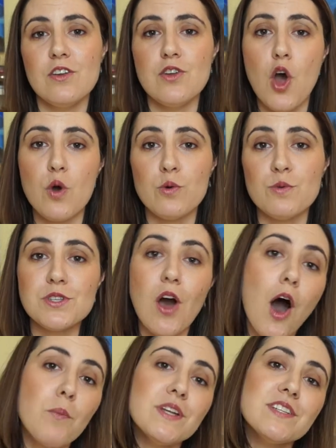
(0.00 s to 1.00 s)
know who's
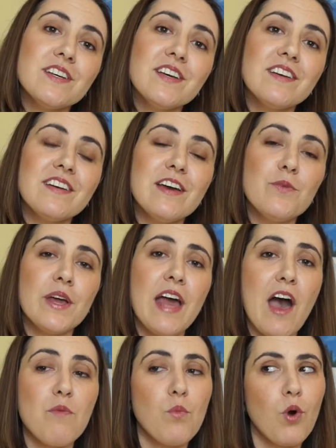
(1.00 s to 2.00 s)
commenting, and we can
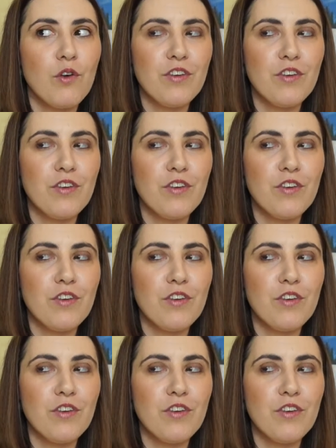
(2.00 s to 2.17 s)
have more